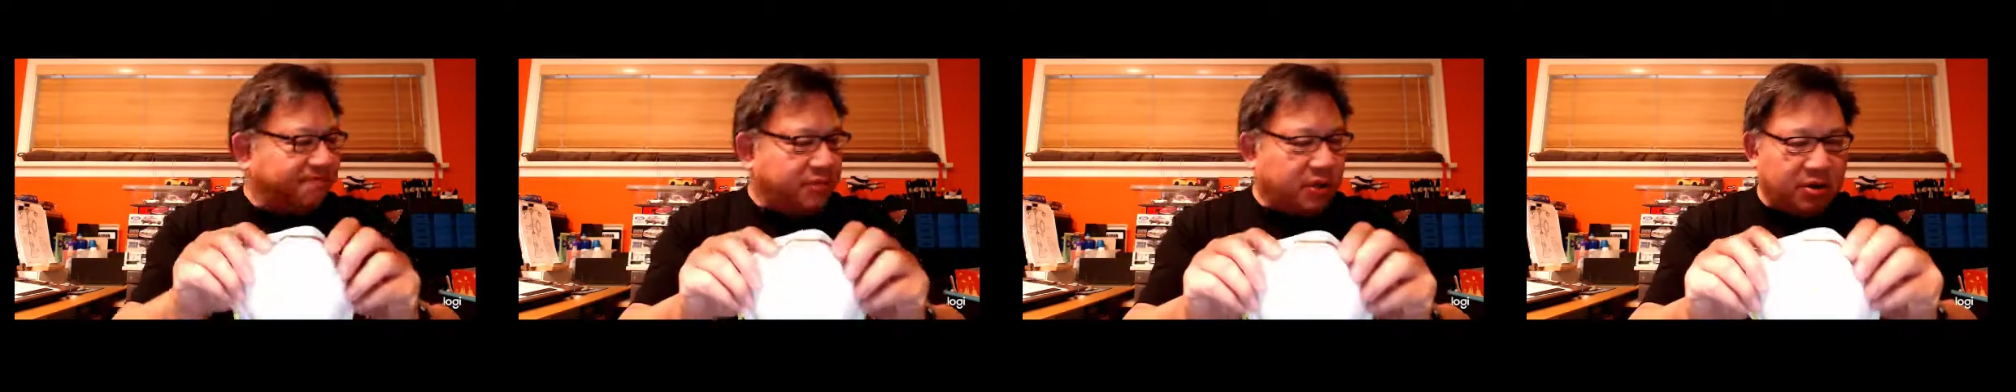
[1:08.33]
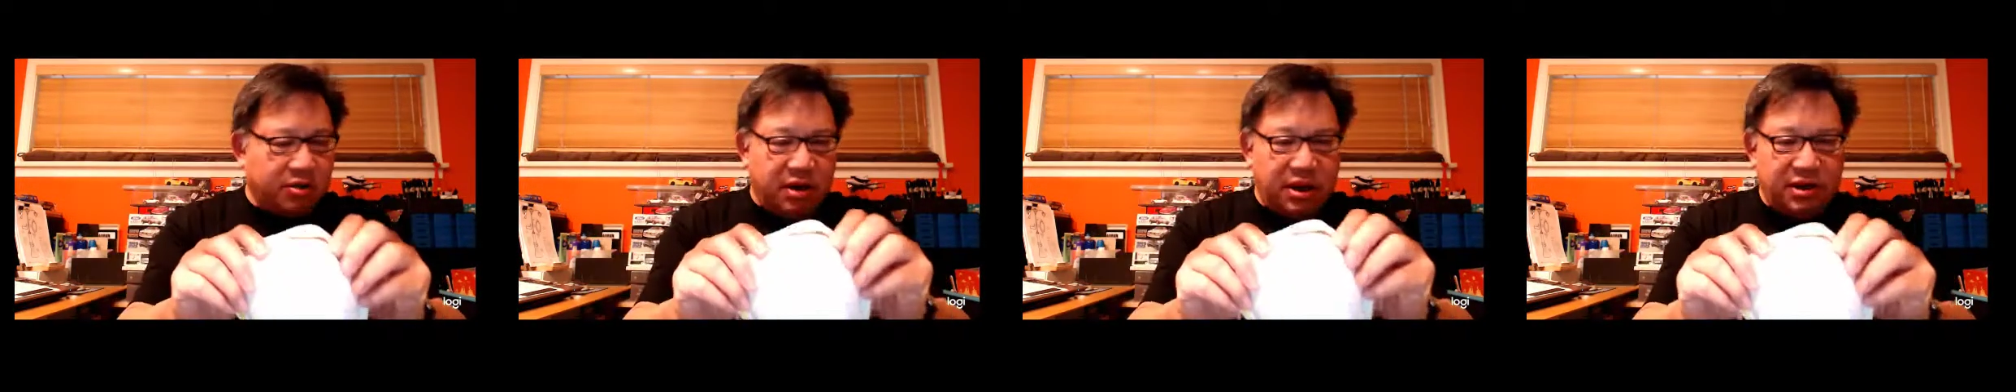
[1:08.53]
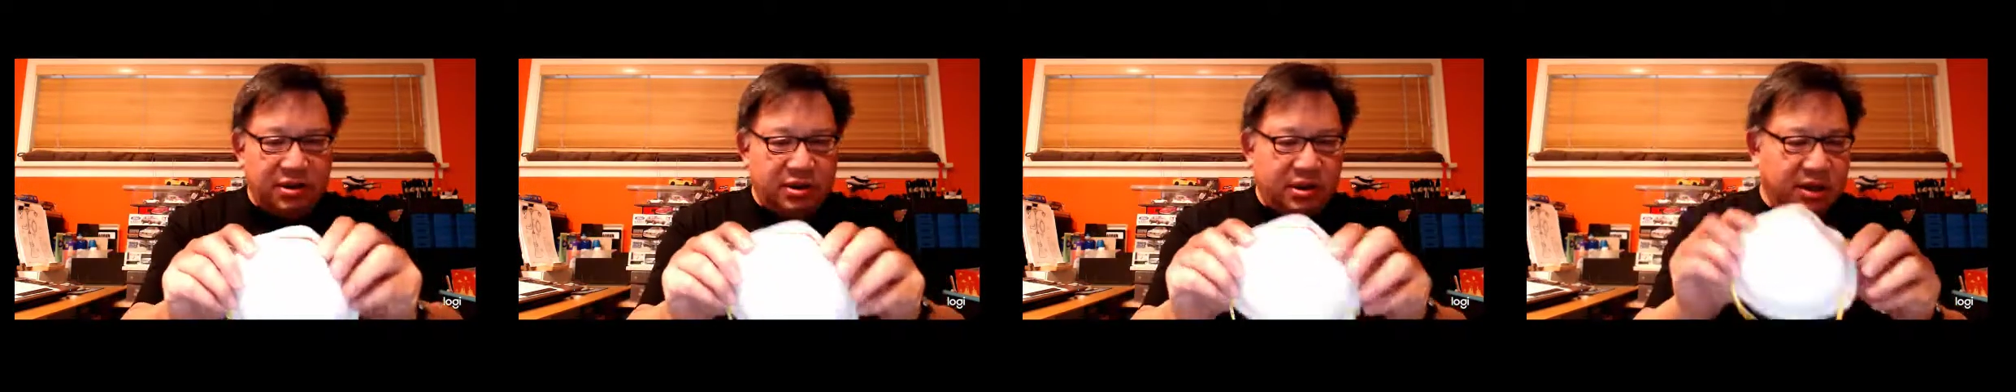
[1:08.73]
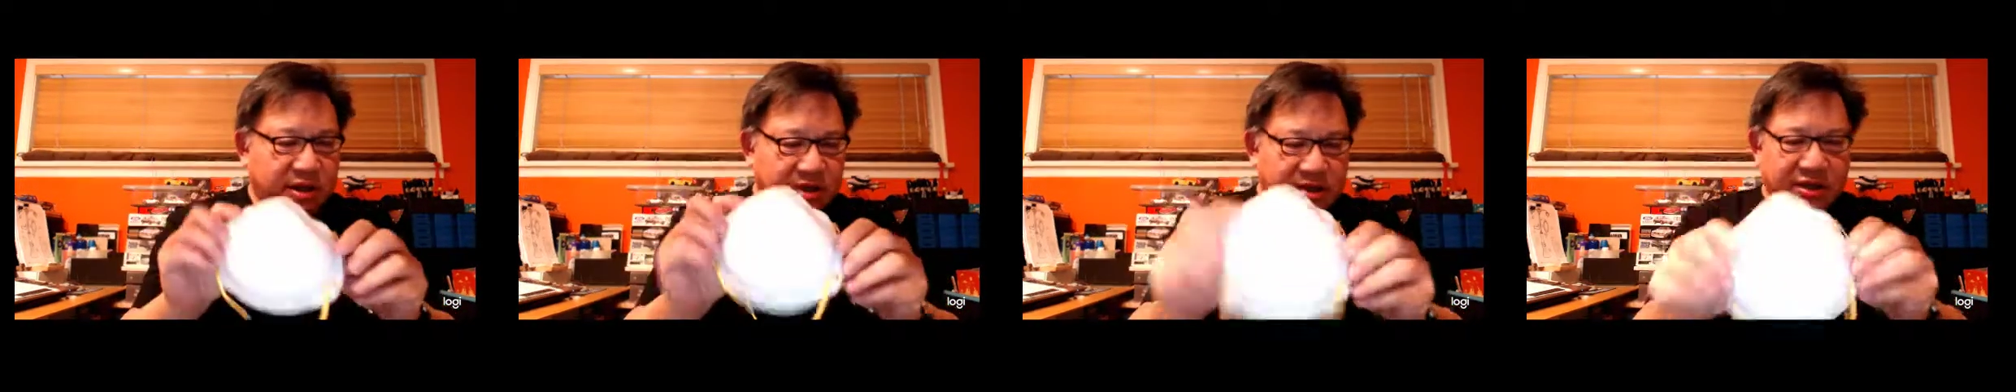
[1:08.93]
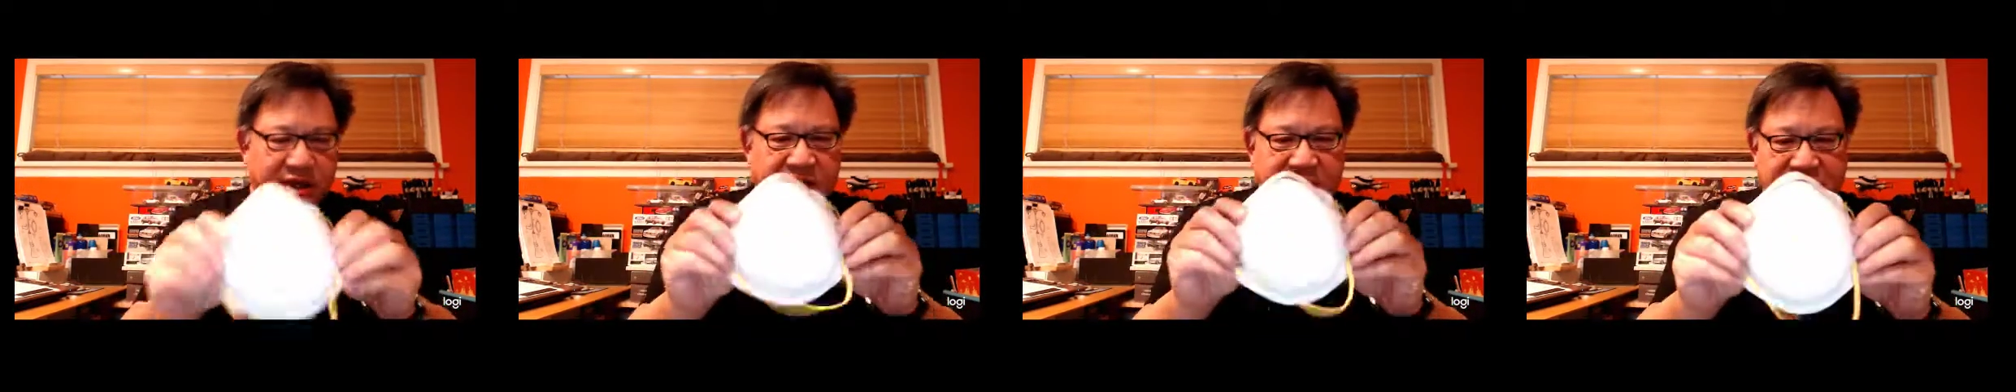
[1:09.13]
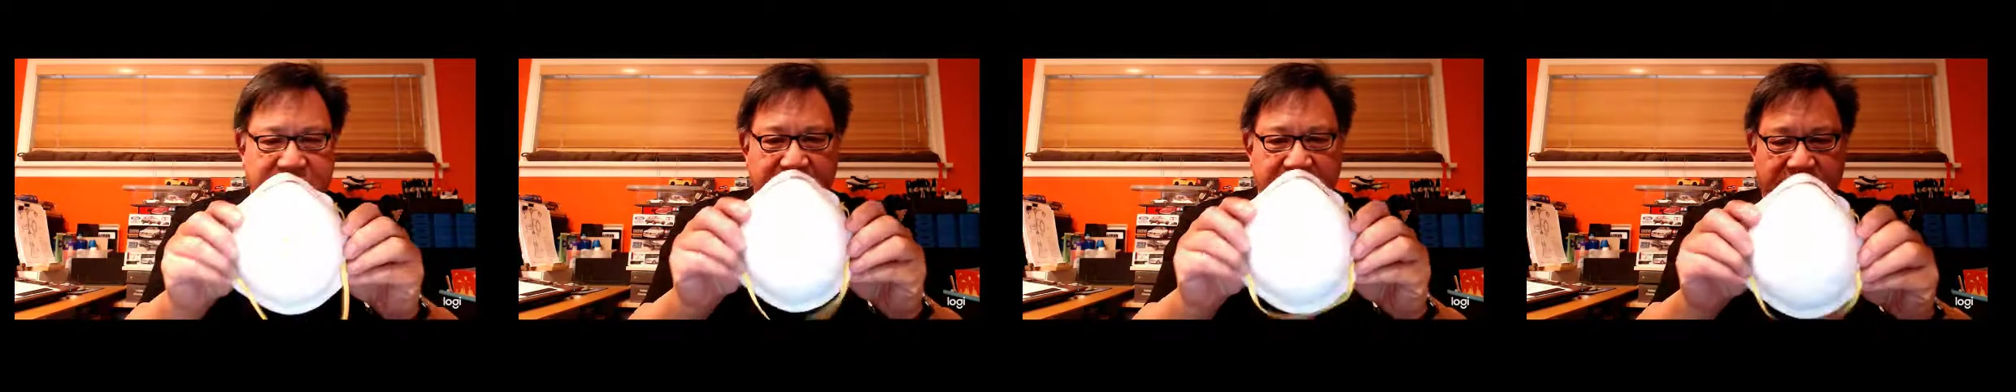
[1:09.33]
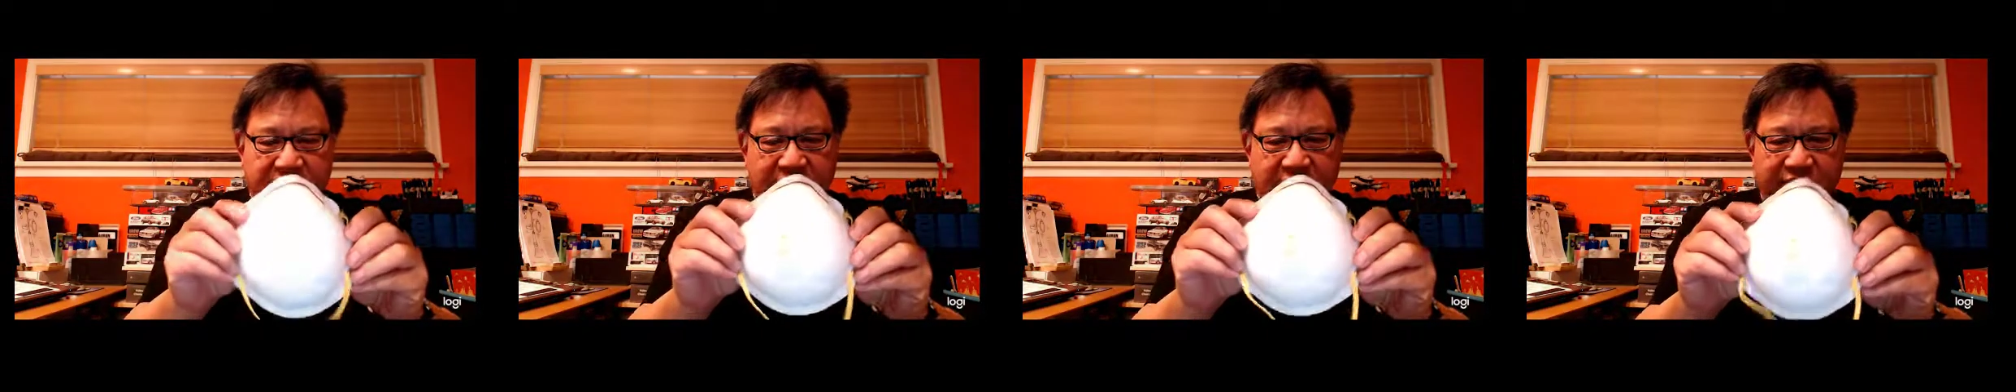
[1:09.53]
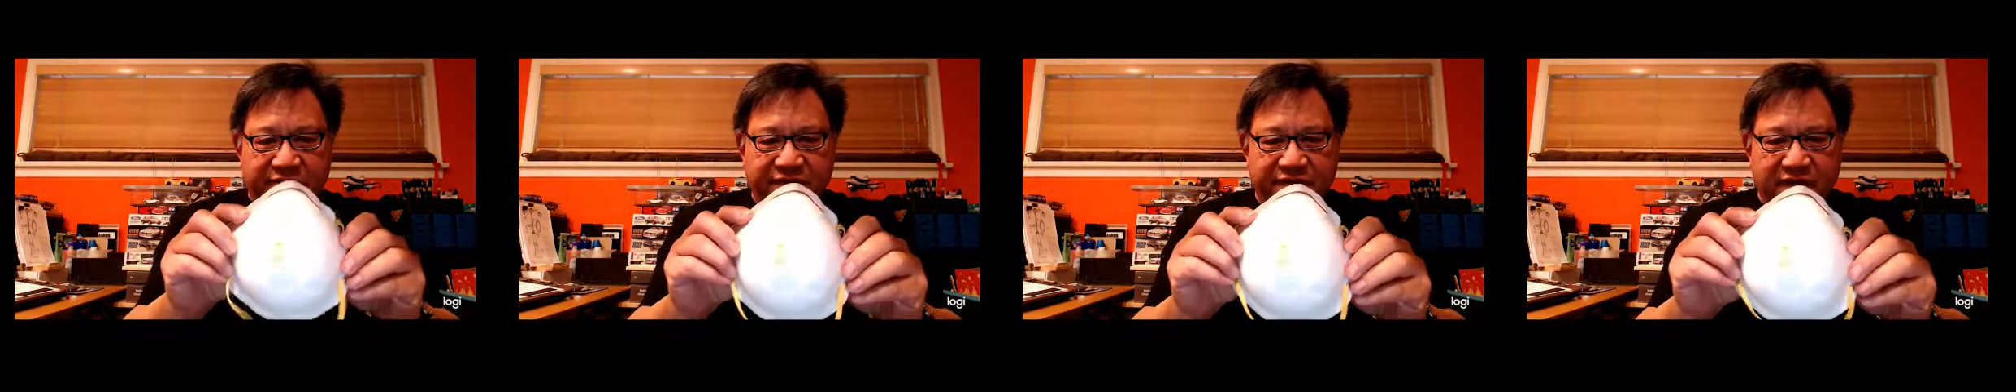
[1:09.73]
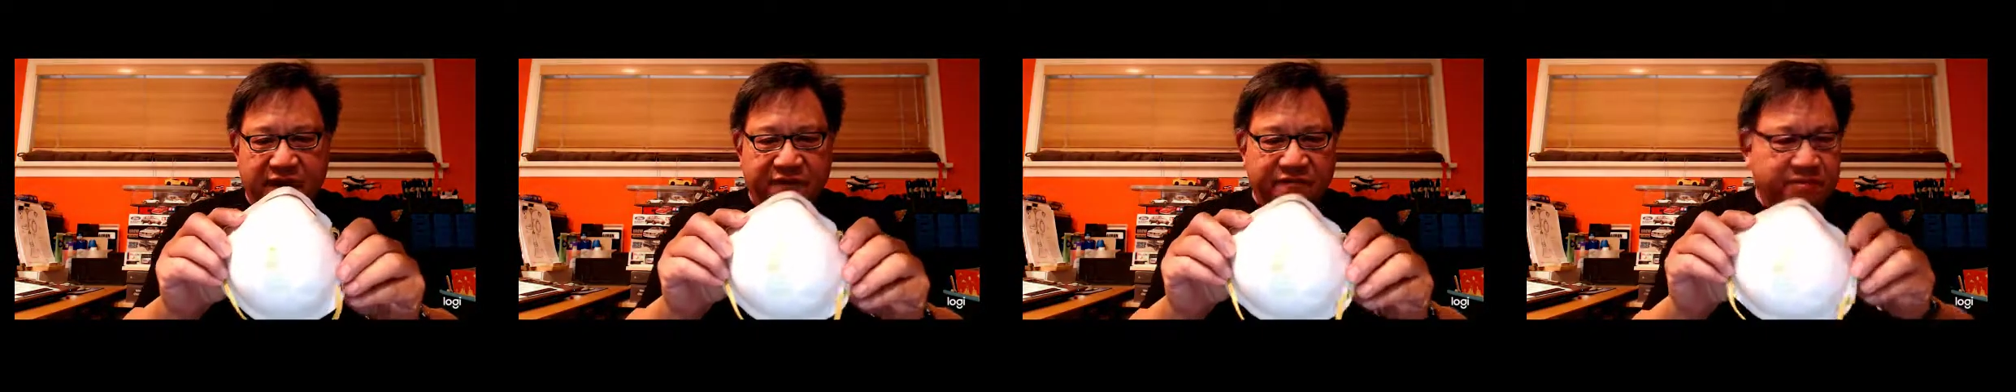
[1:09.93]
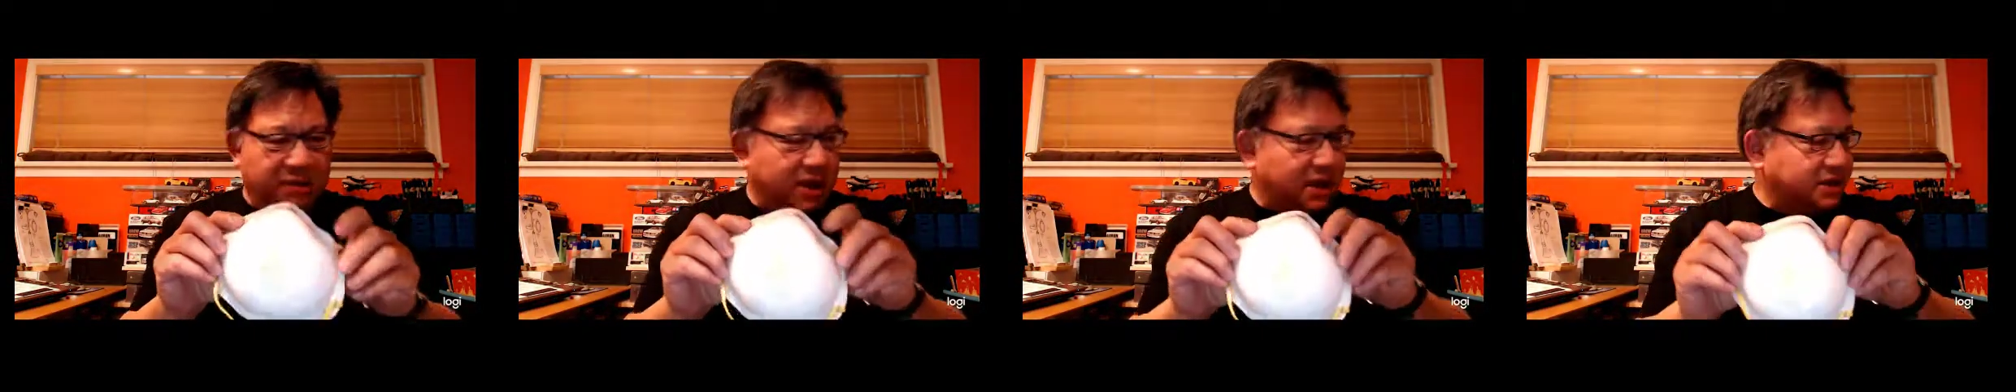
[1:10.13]
All right, so that's an
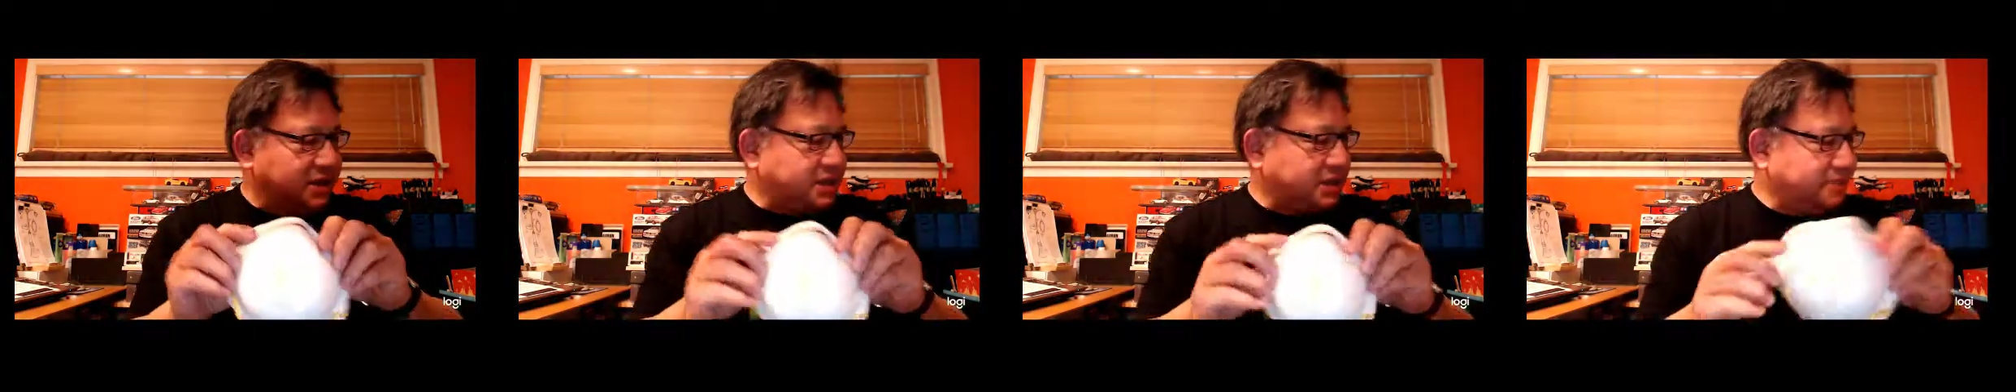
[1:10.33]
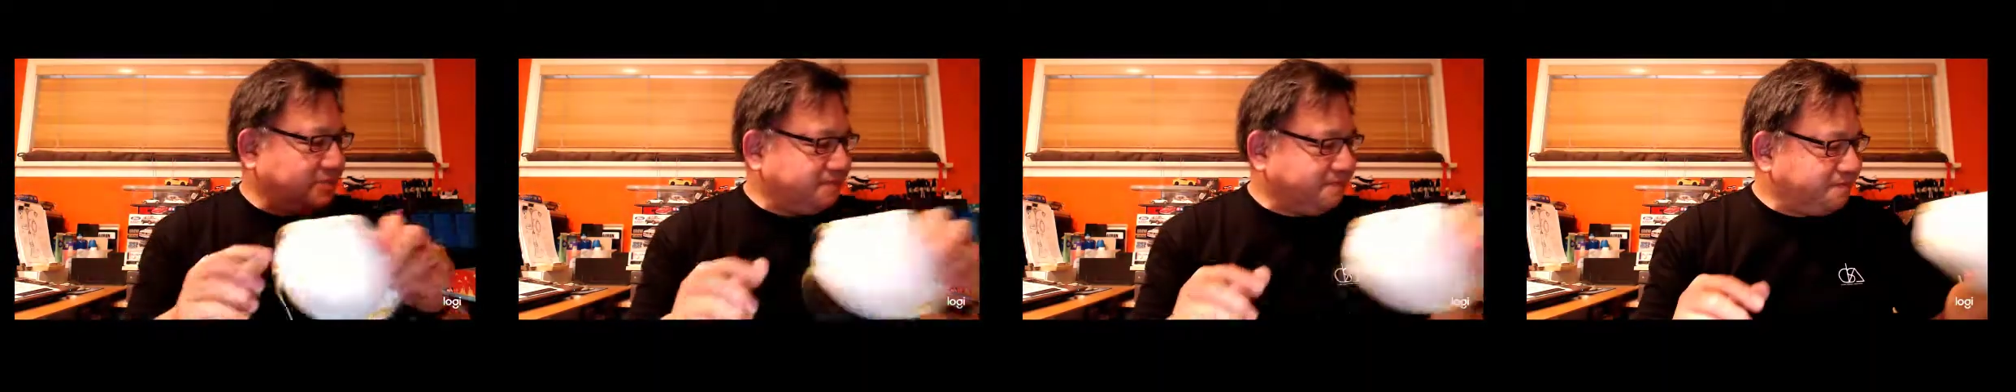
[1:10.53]
N95 mask.